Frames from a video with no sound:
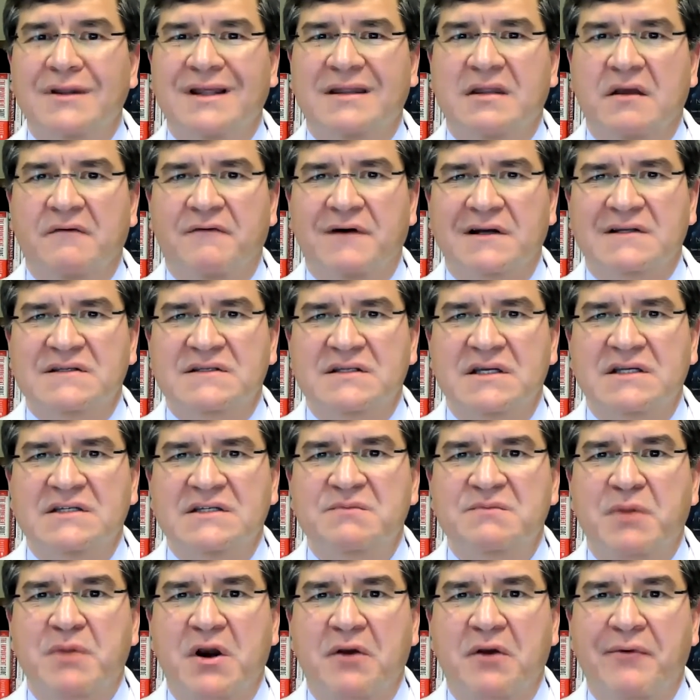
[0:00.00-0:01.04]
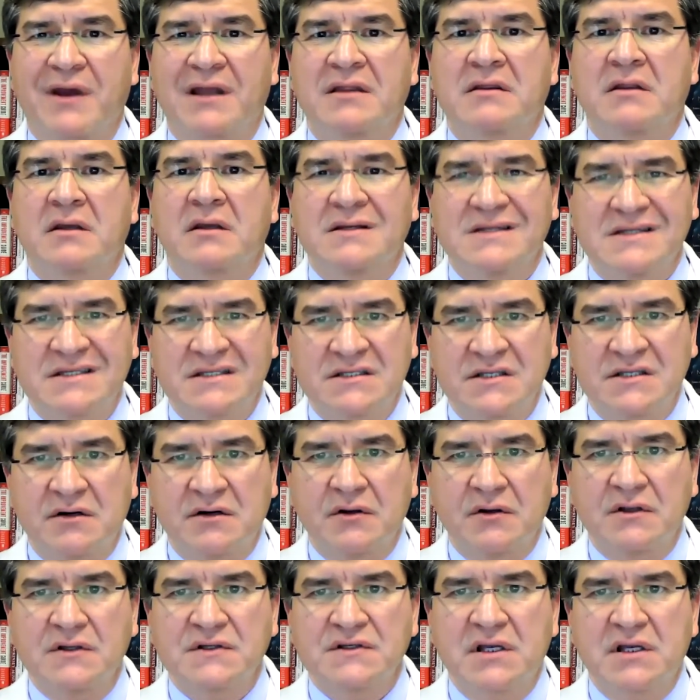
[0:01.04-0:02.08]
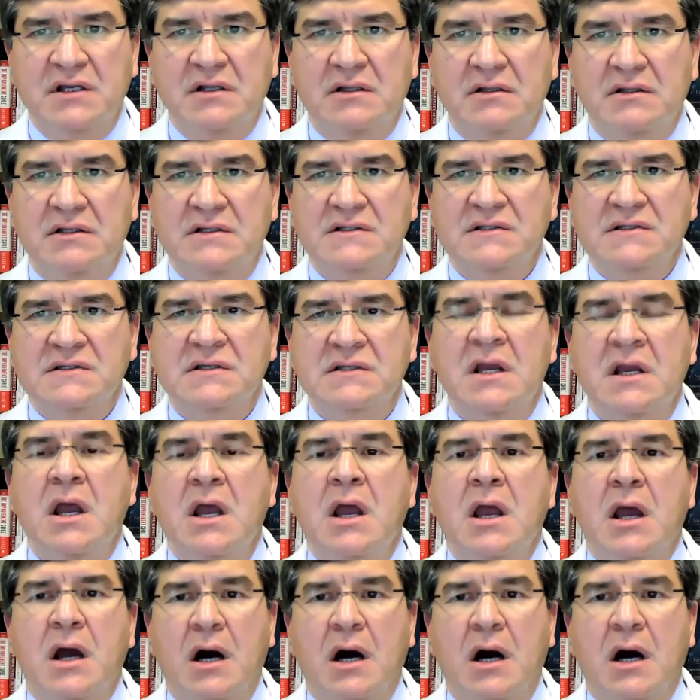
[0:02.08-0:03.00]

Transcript: that the vaccines prevent serious illness,